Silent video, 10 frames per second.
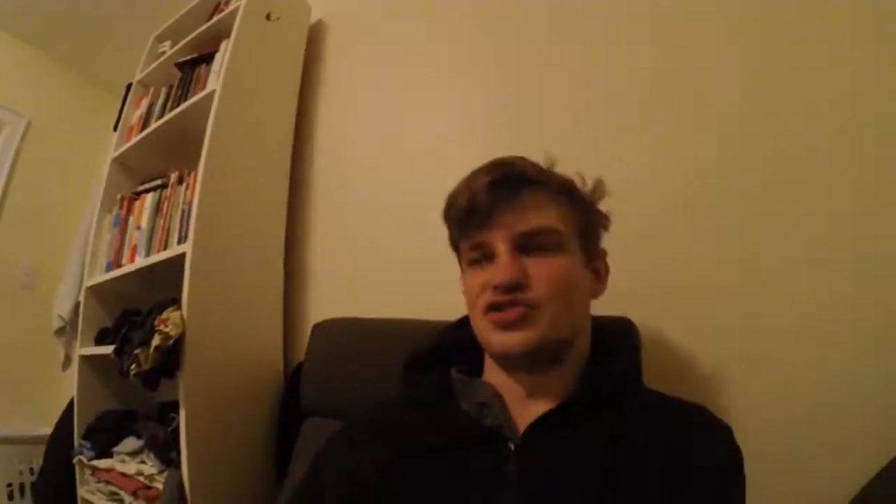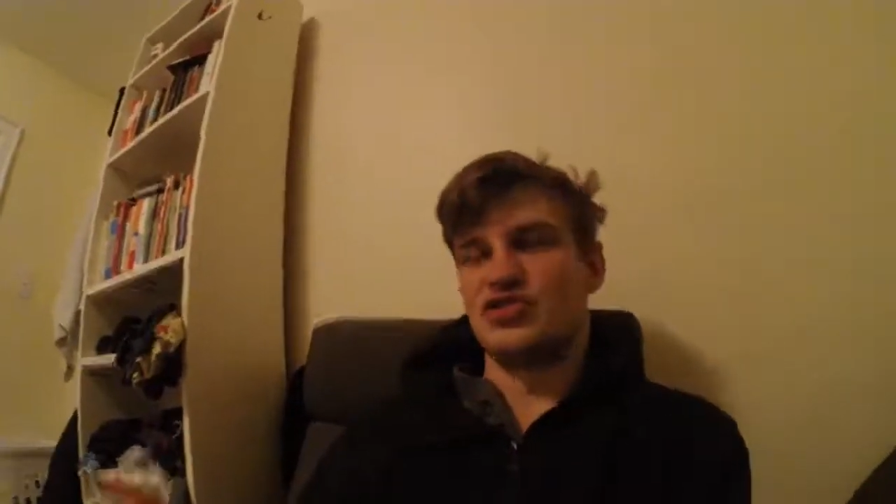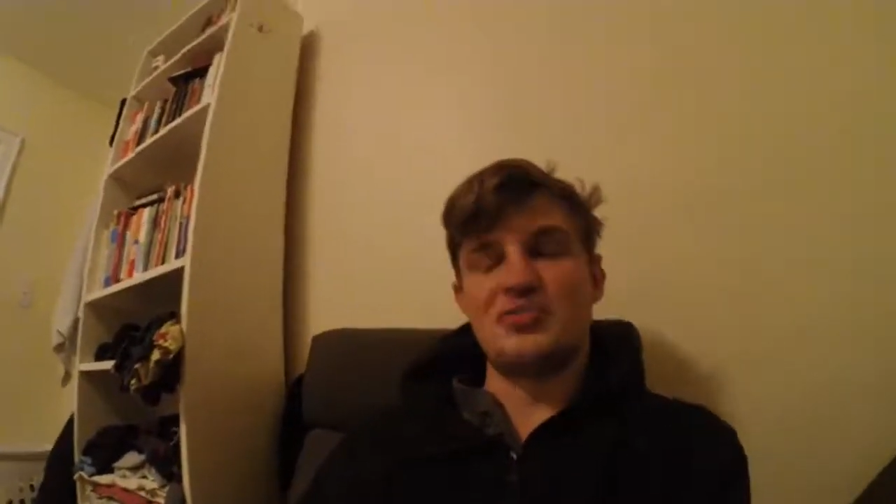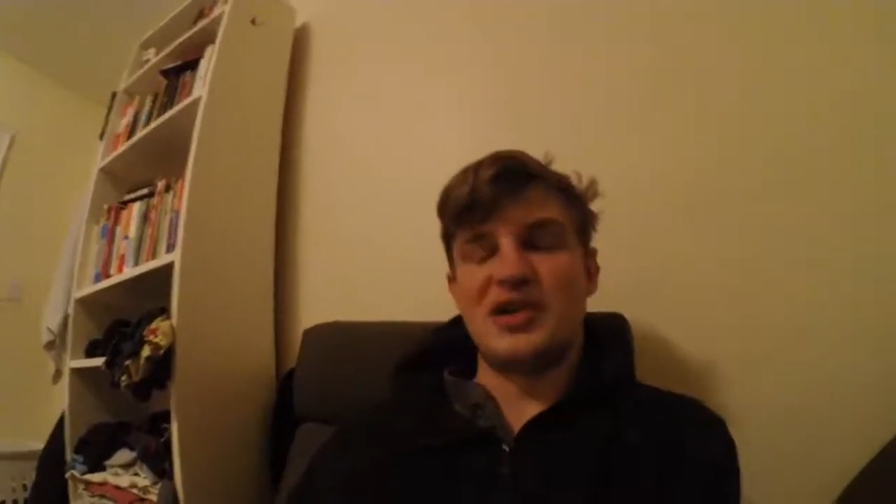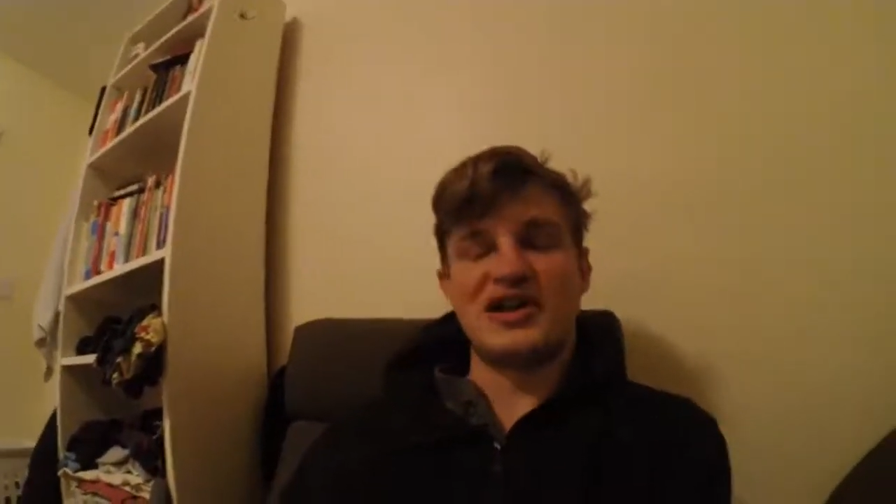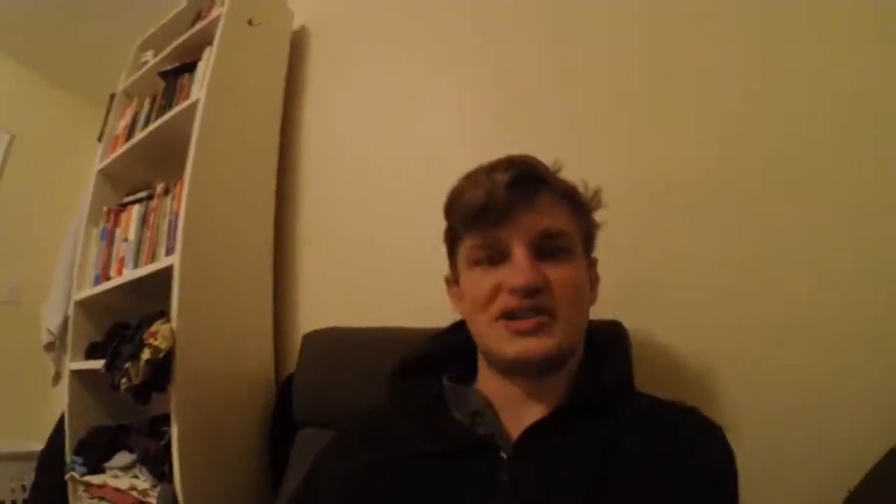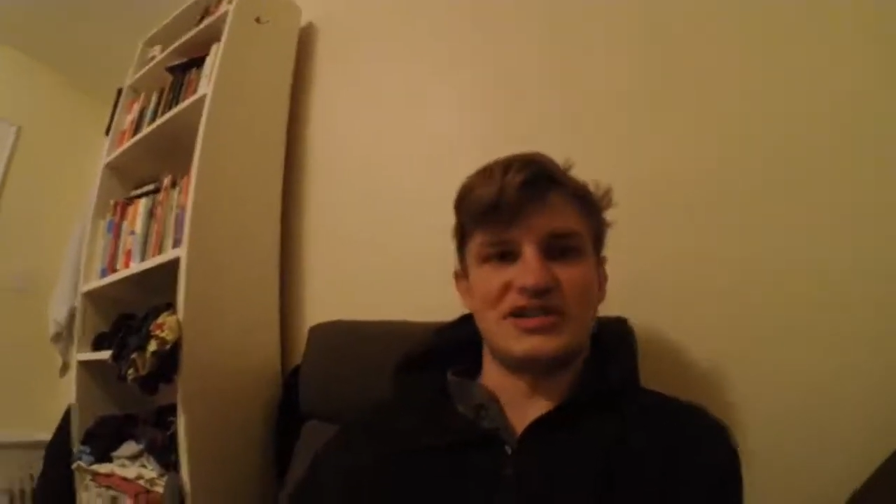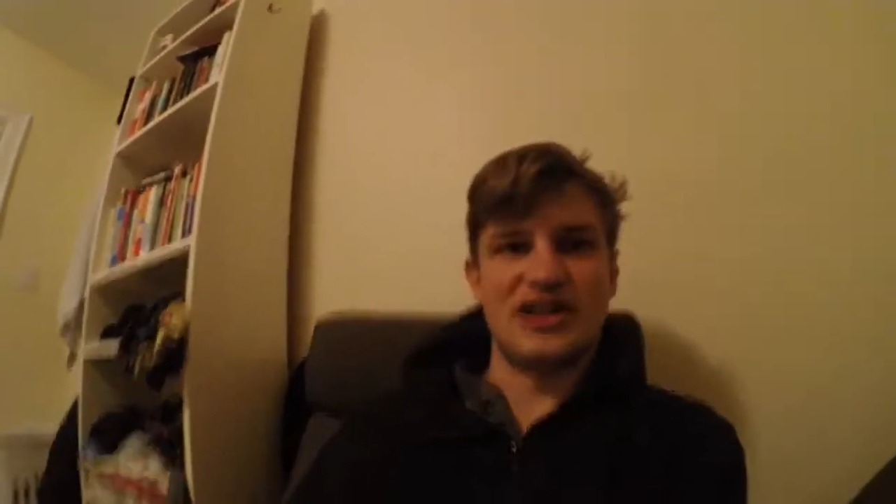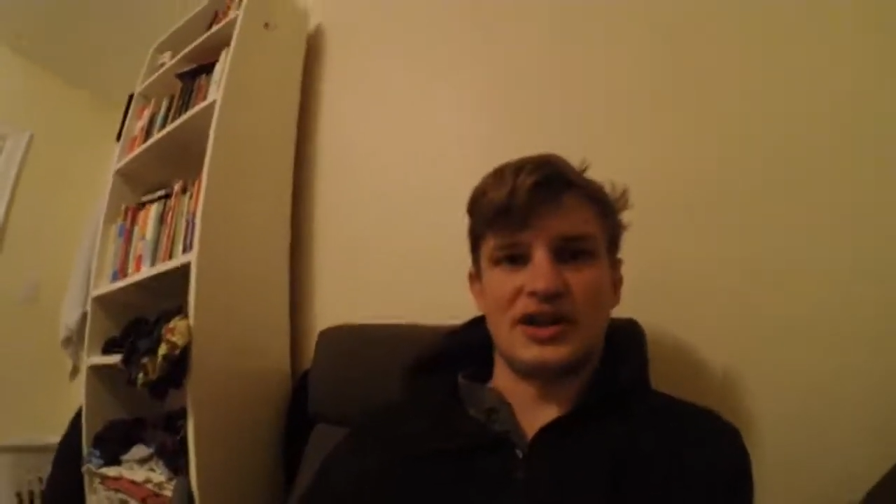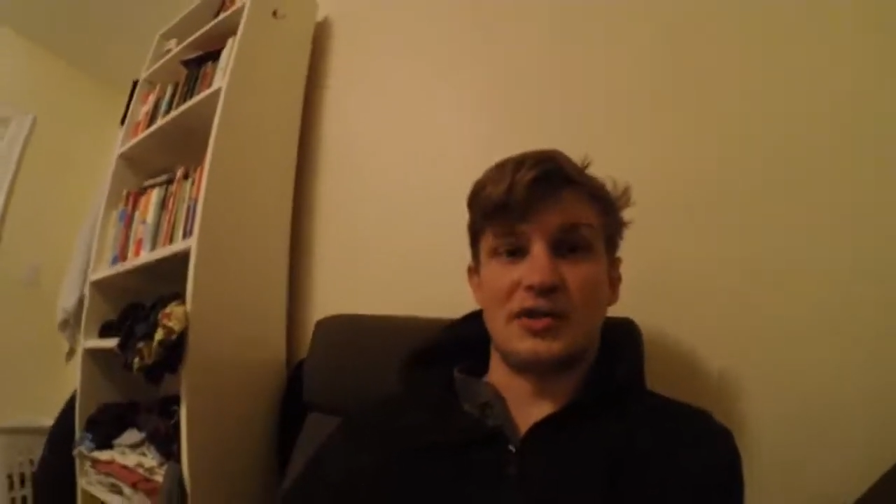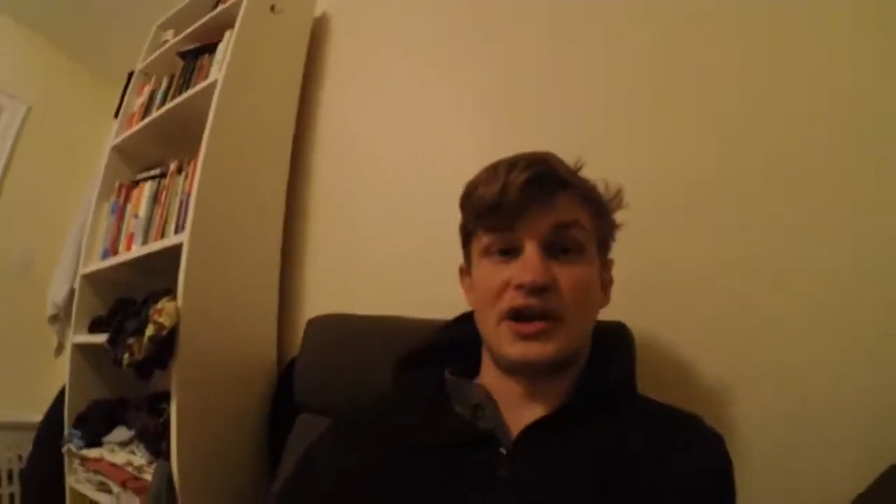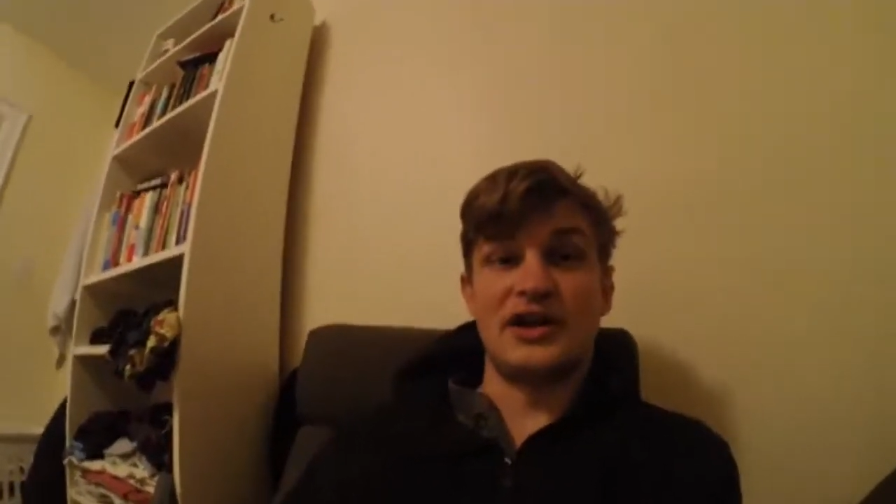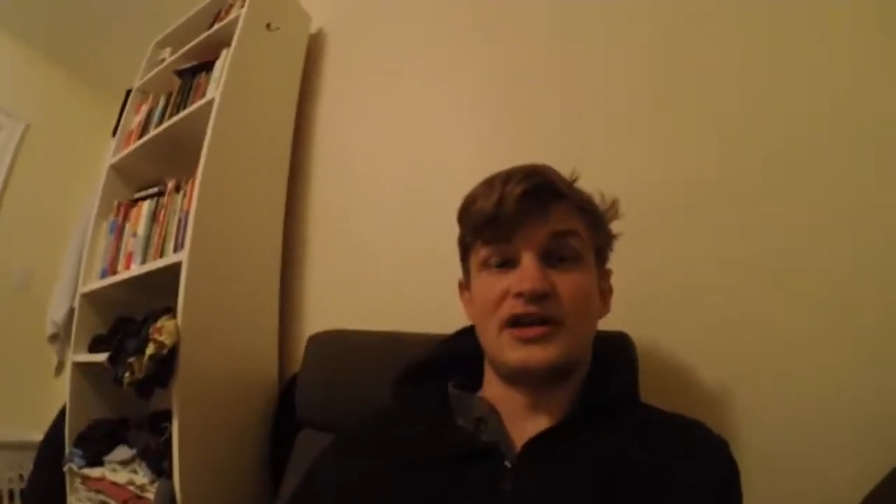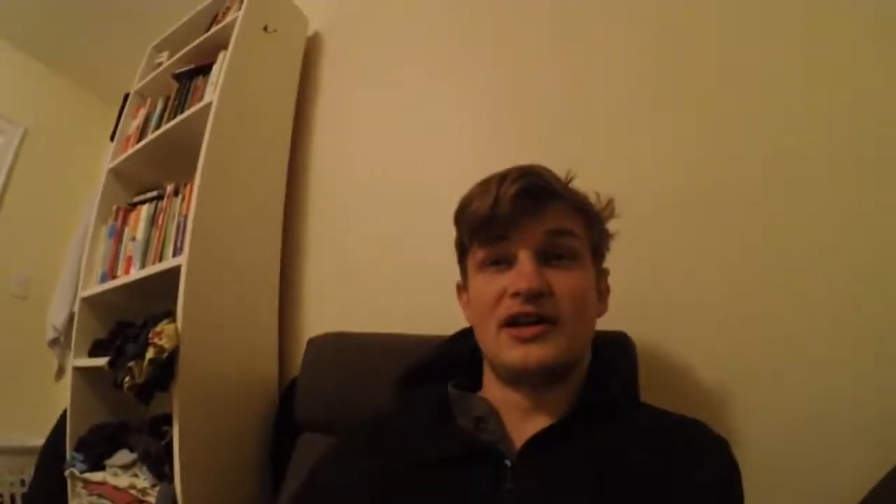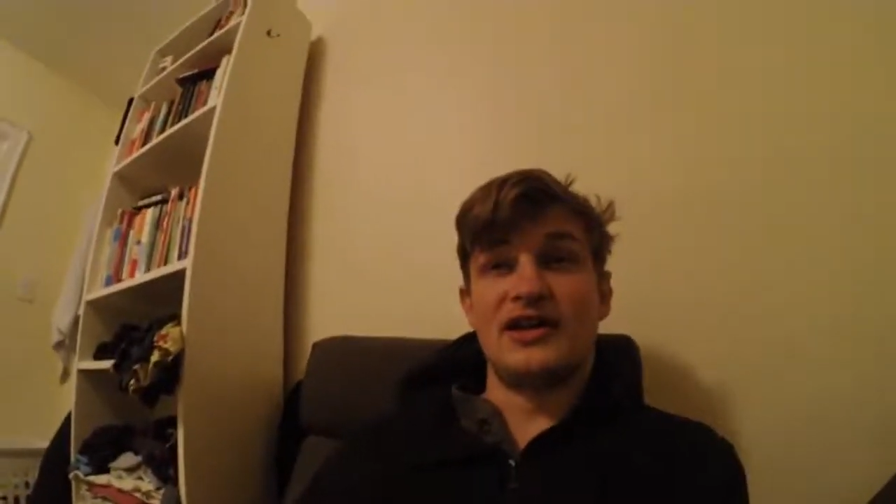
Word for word: two pages that I read,